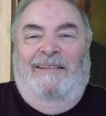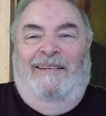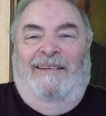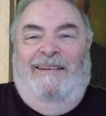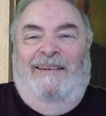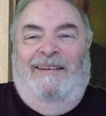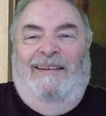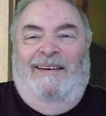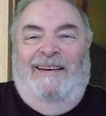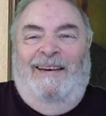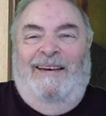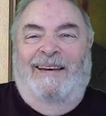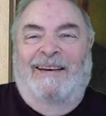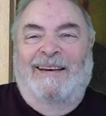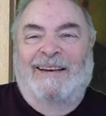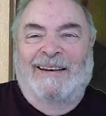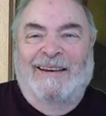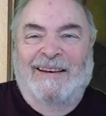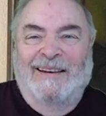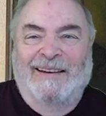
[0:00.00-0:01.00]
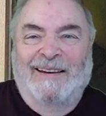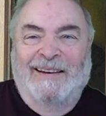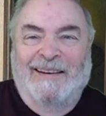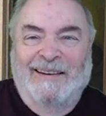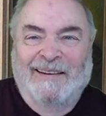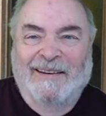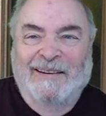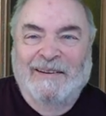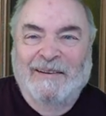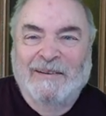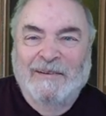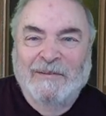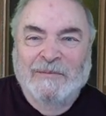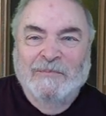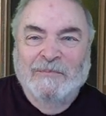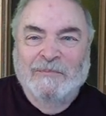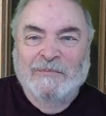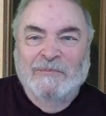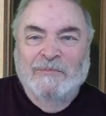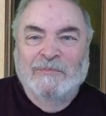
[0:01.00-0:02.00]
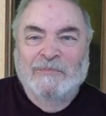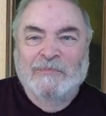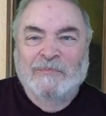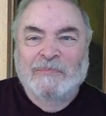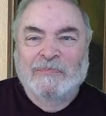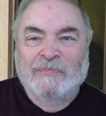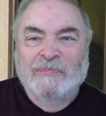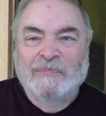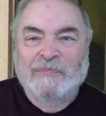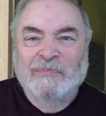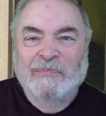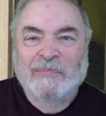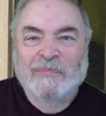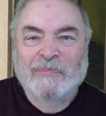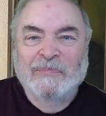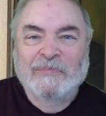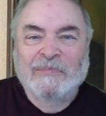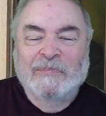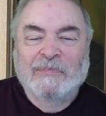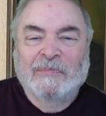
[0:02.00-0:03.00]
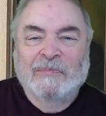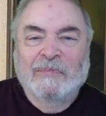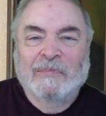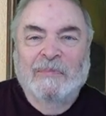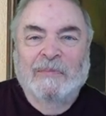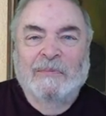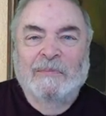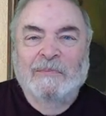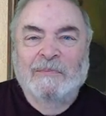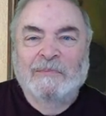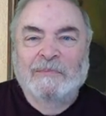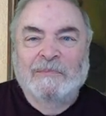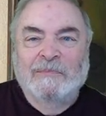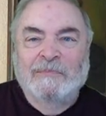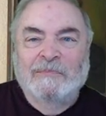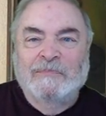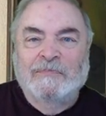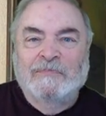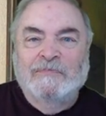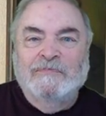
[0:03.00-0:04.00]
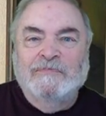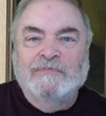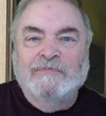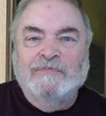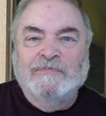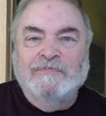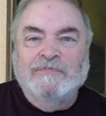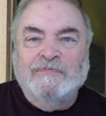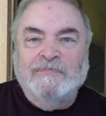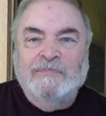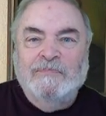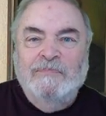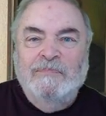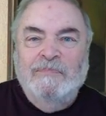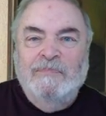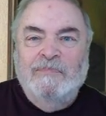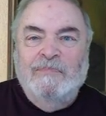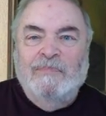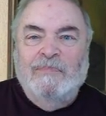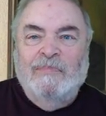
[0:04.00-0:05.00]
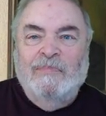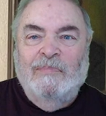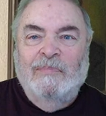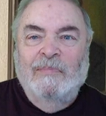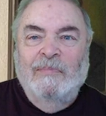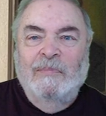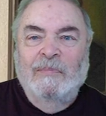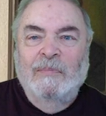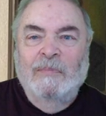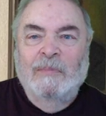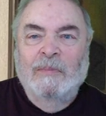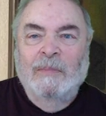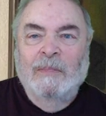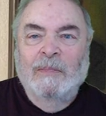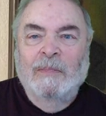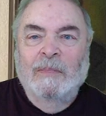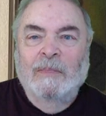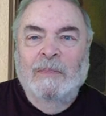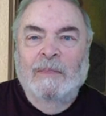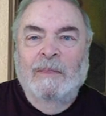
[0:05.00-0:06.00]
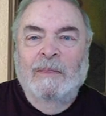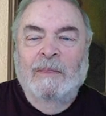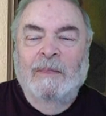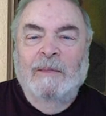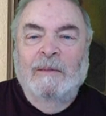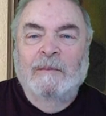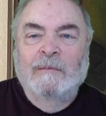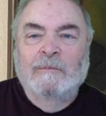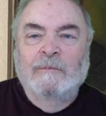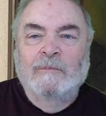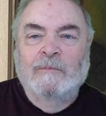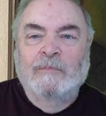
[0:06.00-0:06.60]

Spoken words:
The person shown says nothing.